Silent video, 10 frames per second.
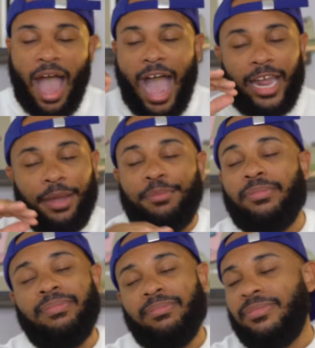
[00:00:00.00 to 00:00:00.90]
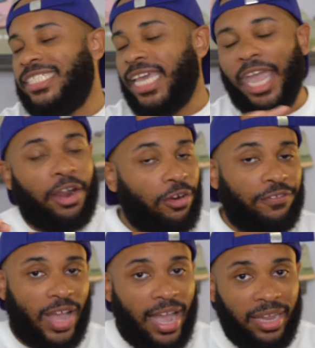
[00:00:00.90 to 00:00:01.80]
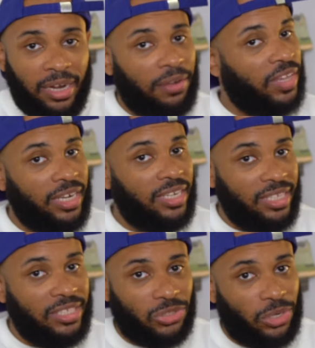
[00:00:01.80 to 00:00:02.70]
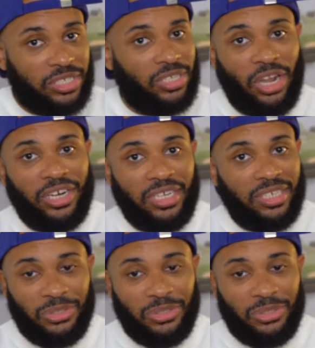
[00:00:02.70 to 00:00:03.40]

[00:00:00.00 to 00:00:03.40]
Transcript: I am terrified of getting these joints dirty.